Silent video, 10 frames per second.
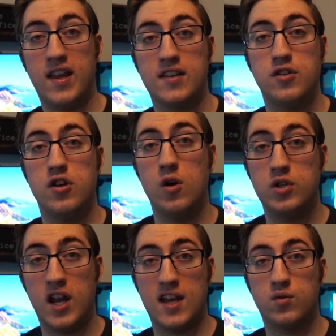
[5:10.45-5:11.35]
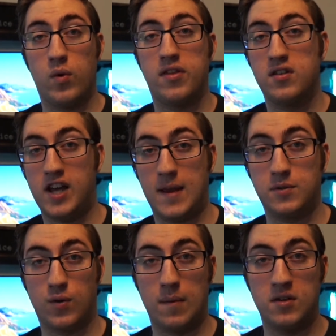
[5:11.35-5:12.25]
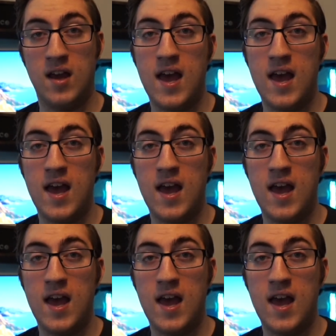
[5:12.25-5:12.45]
is Node.js with TypeScript.